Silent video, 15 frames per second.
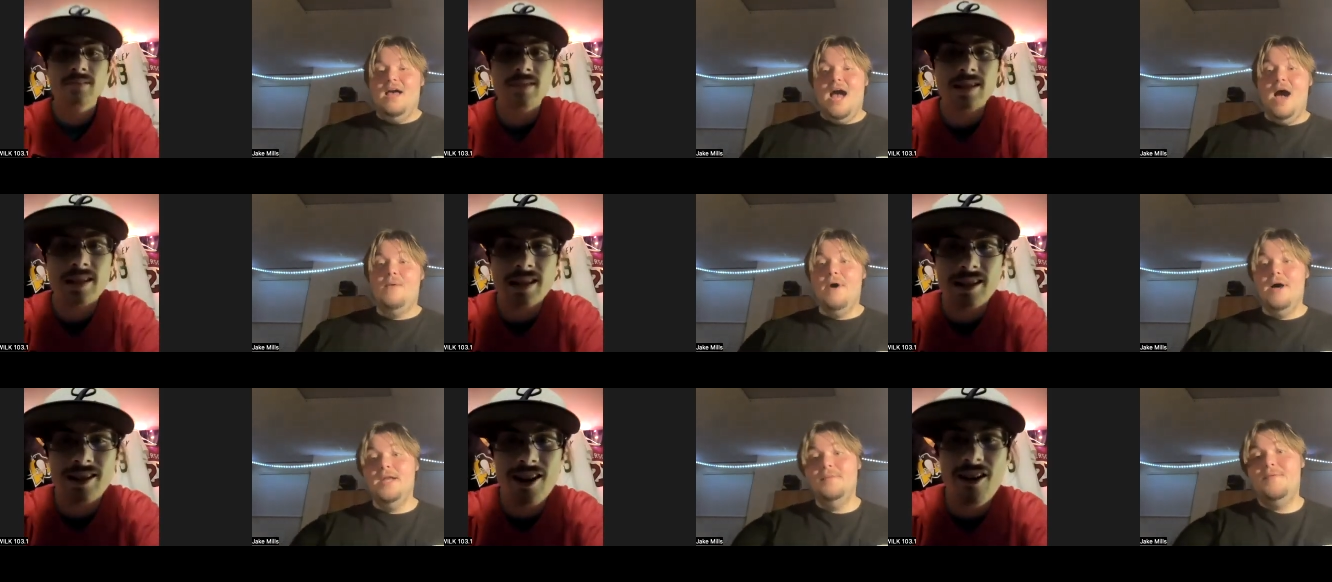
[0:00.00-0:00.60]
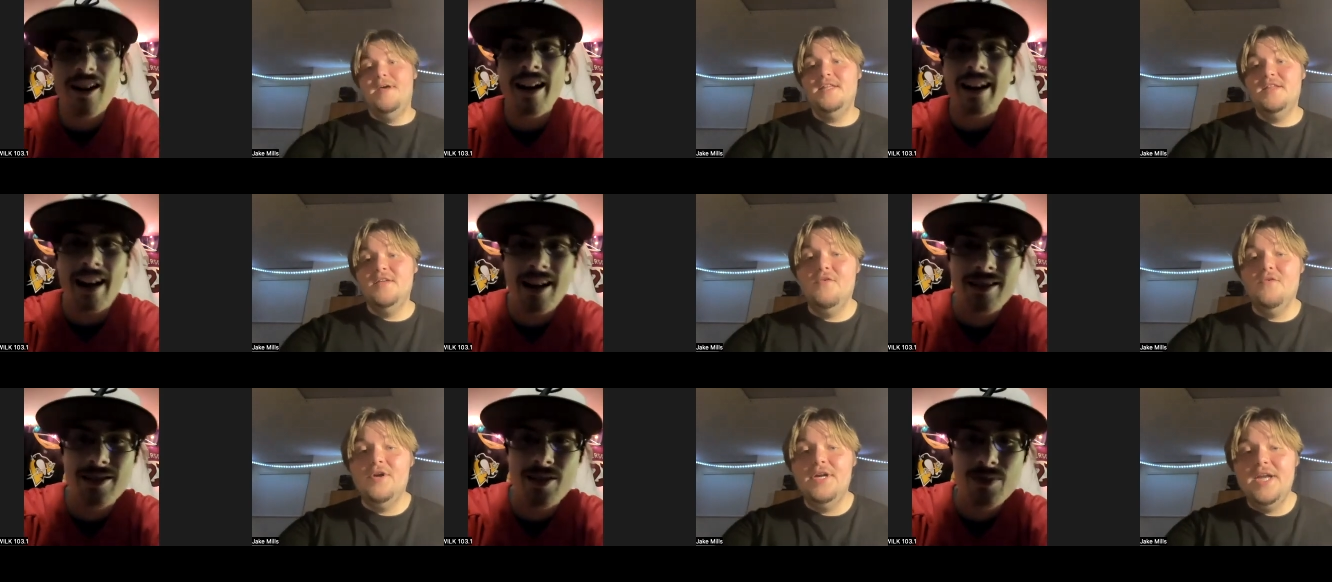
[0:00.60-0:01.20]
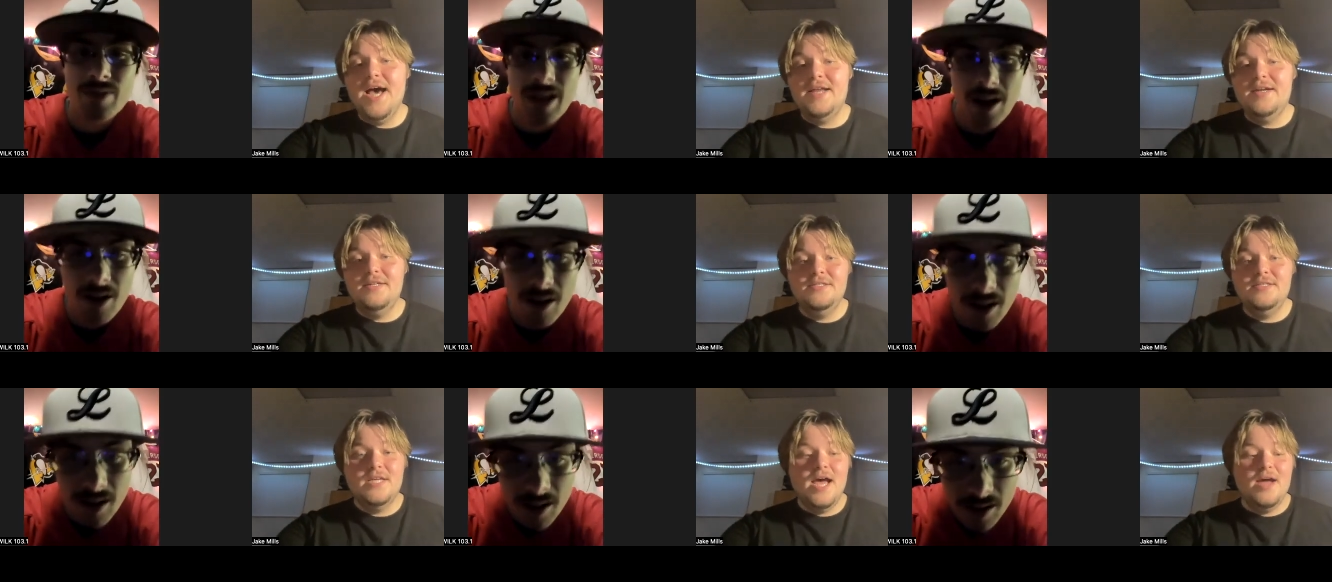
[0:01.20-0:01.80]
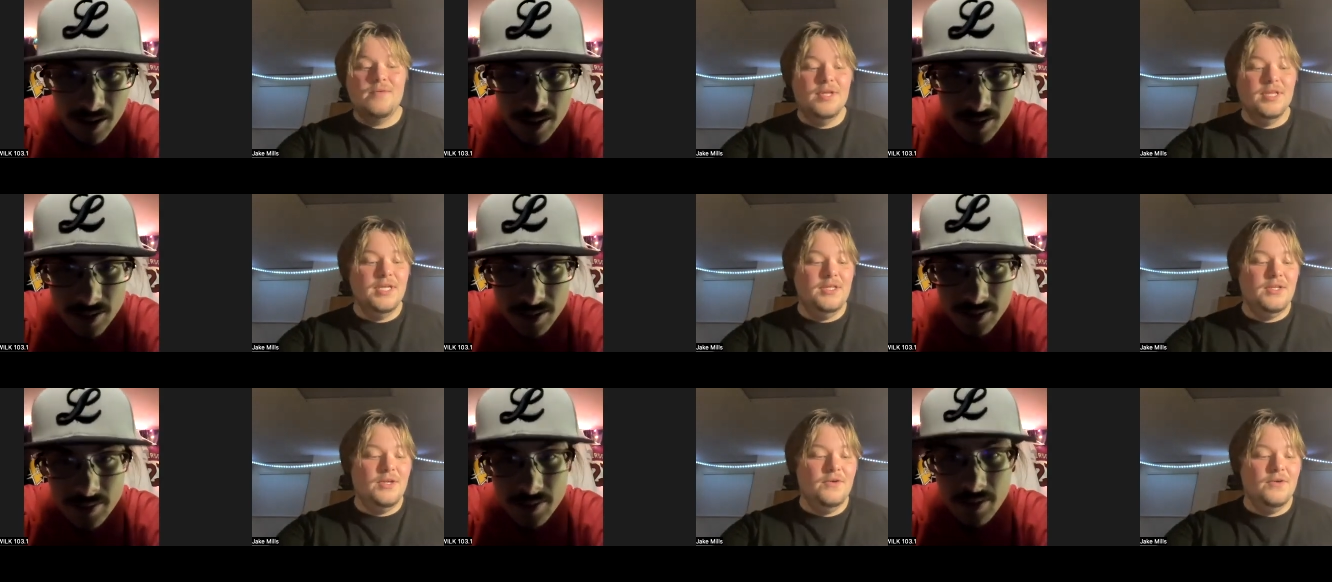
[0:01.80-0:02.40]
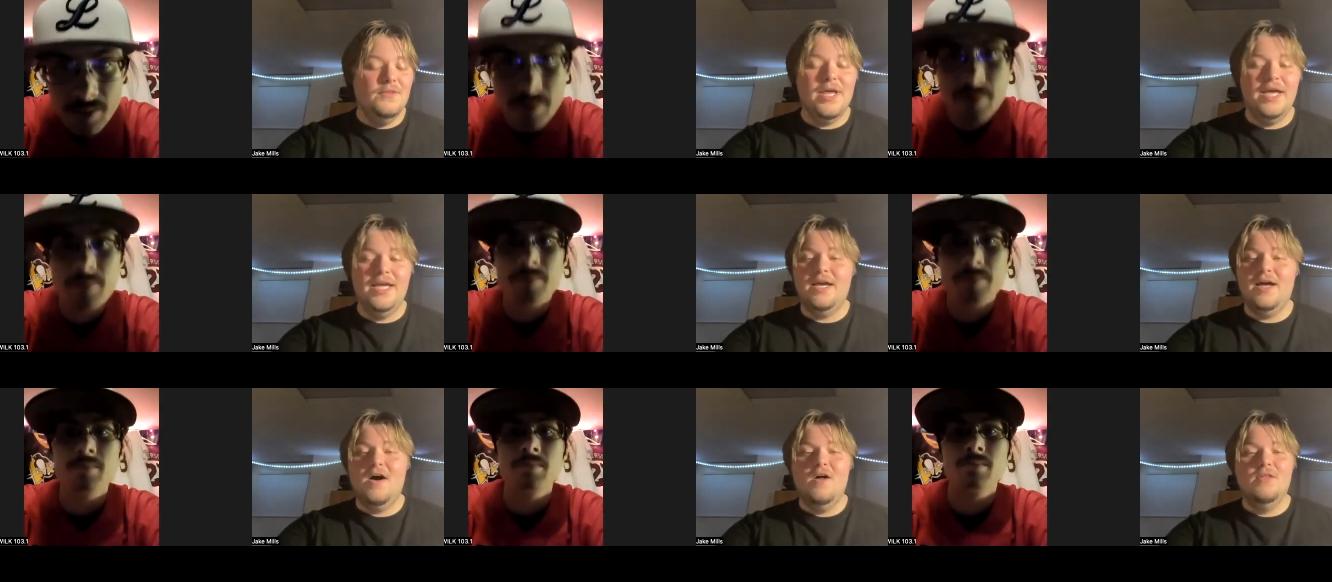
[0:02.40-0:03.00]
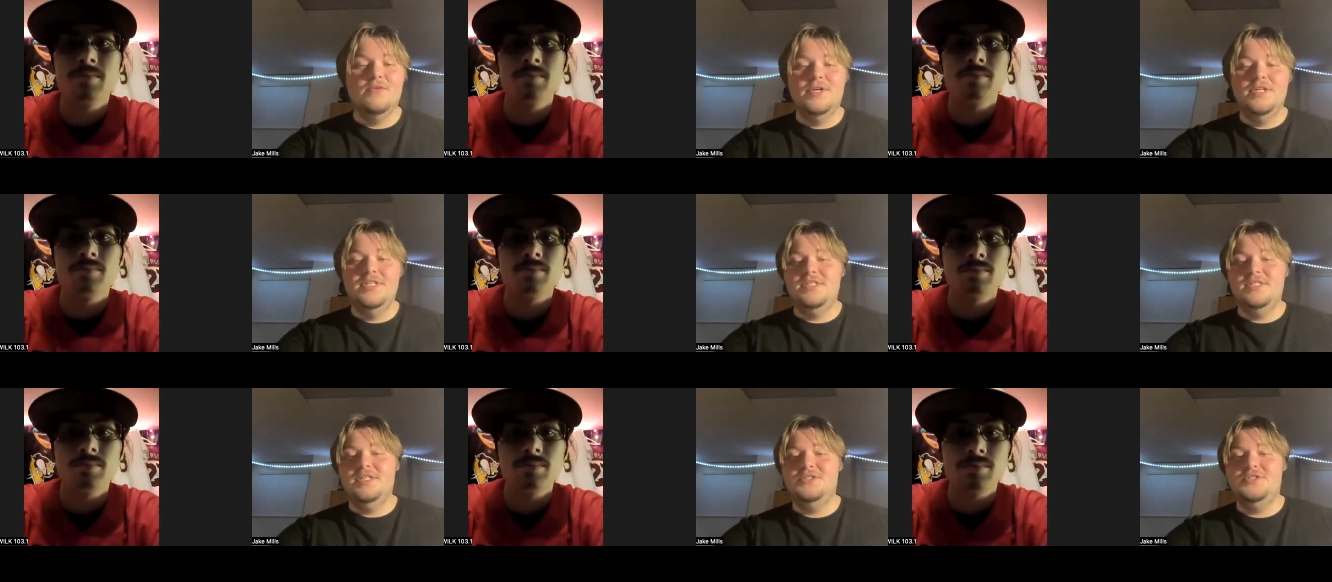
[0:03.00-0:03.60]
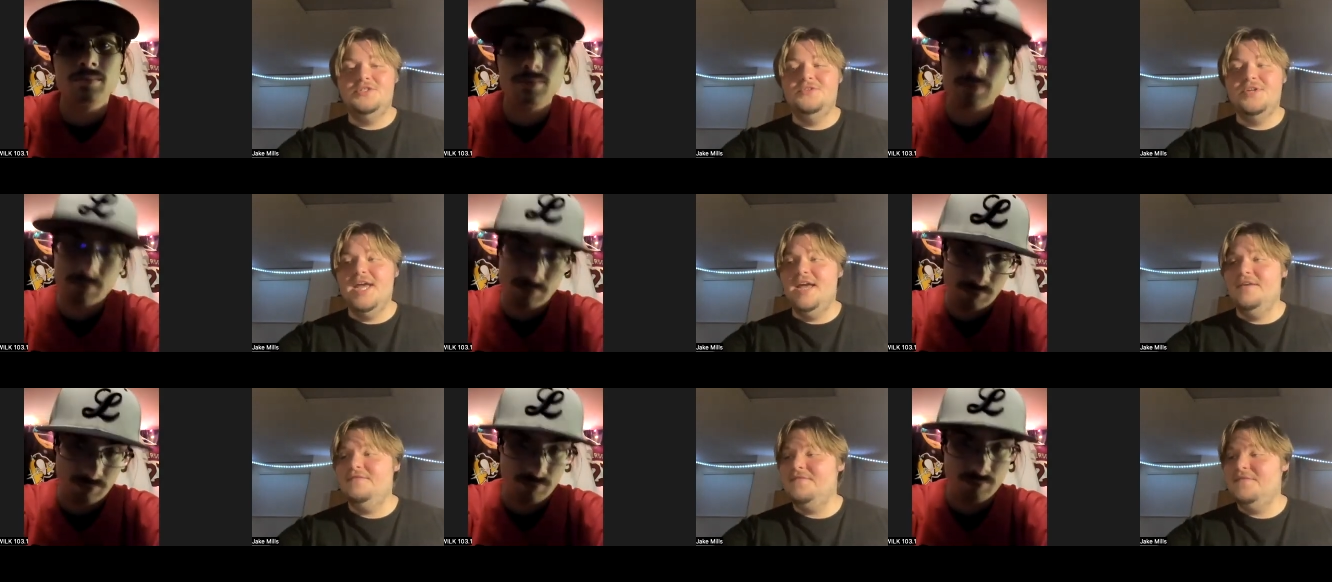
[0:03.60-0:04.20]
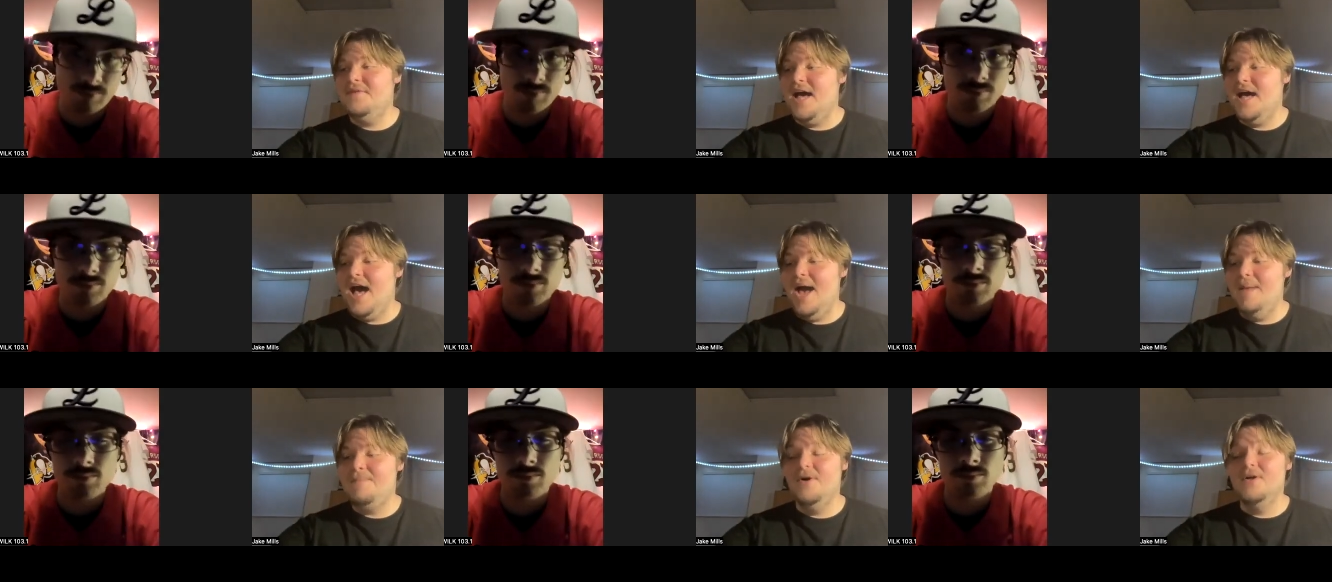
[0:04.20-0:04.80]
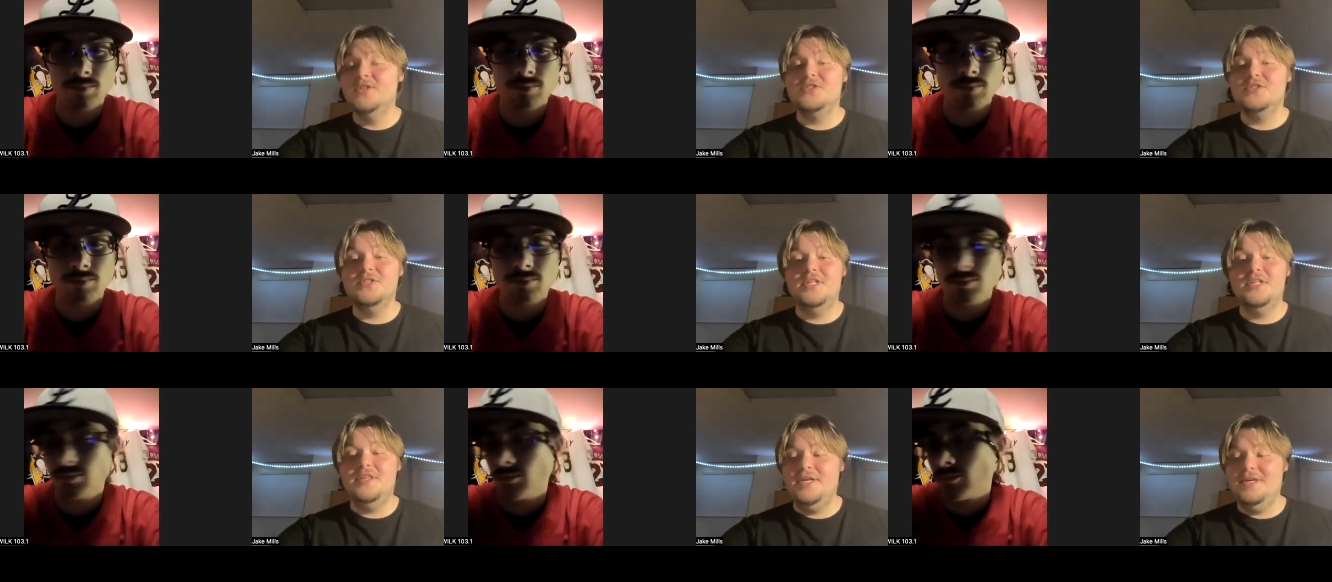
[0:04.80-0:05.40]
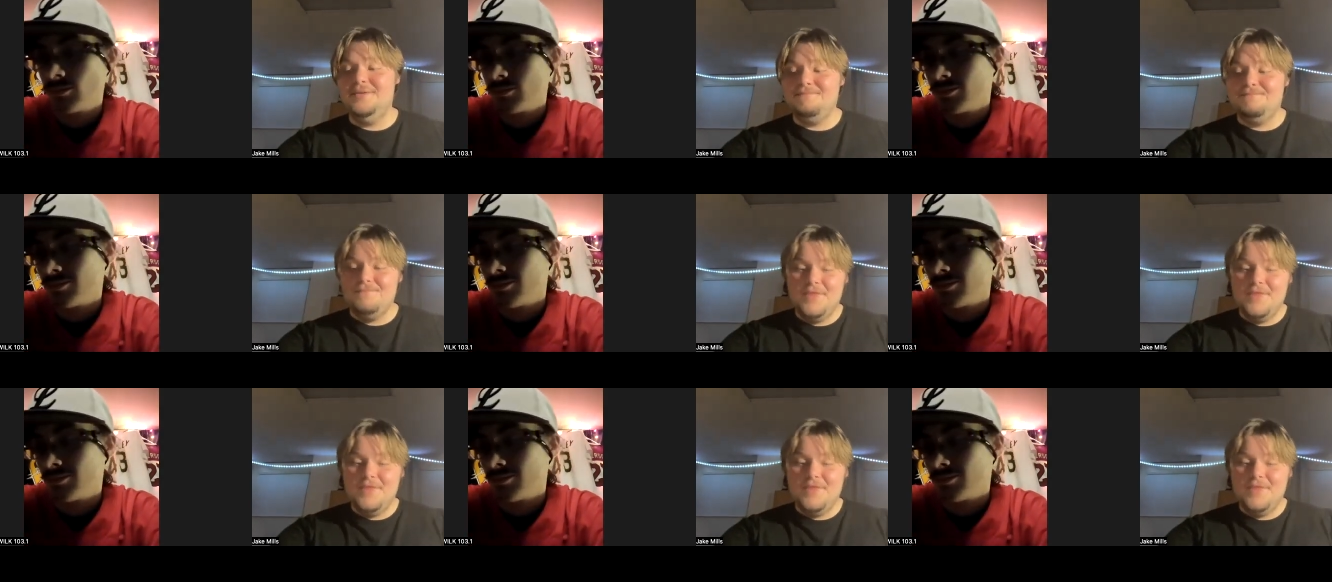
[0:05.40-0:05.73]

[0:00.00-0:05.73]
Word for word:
Speaker 1: I want Go to ahead, pick the 49ers. I really do. Like all the reasonings you gave. I personally think